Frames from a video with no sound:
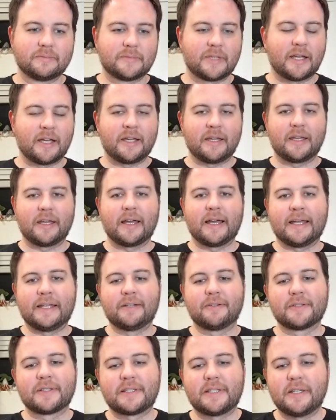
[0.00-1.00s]
I I
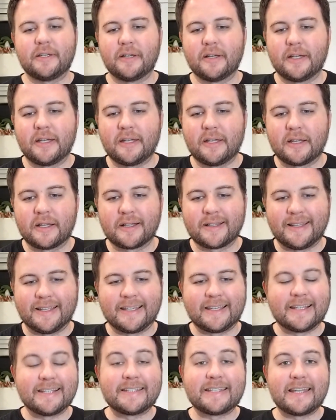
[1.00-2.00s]
don't see a, a like
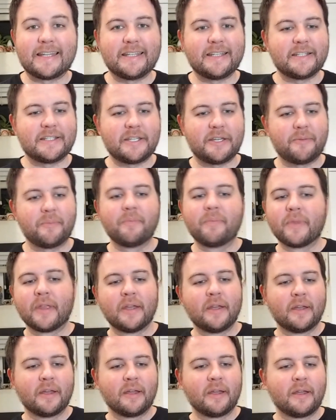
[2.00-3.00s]
contending team.
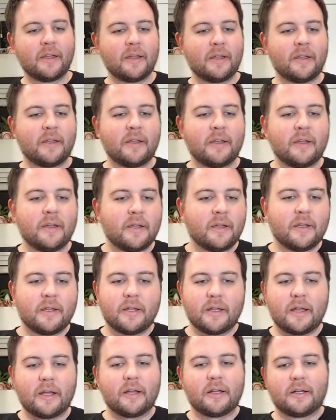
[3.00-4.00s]

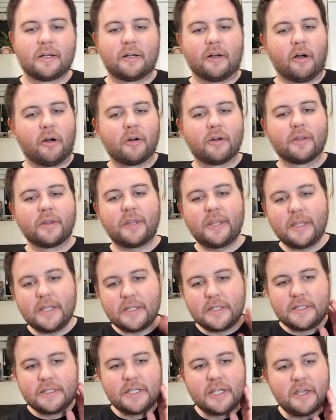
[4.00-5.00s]
Uh, on
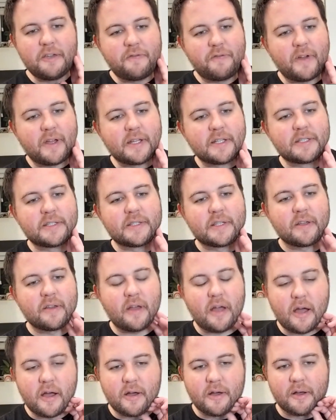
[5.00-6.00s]
the defense,
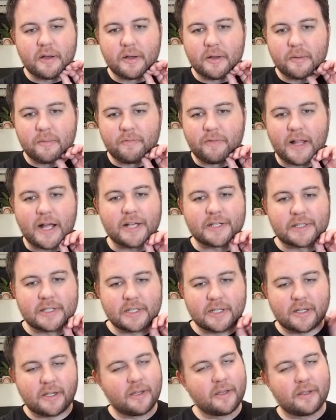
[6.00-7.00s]
um,
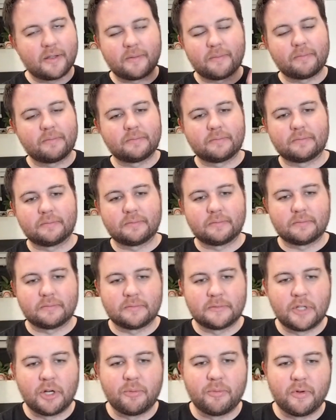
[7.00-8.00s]
Vlasic,
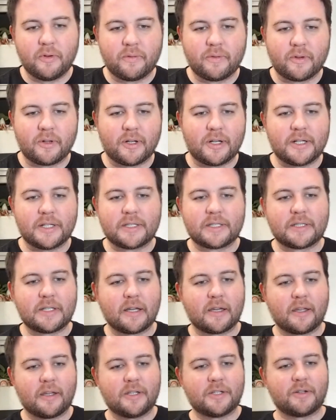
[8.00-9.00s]
no move clause, not
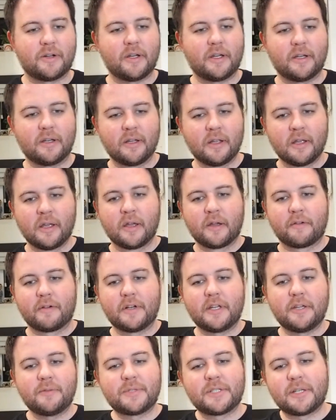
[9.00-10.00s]
getting traded.
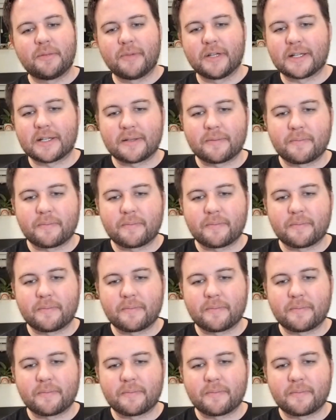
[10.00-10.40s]
Radim Simek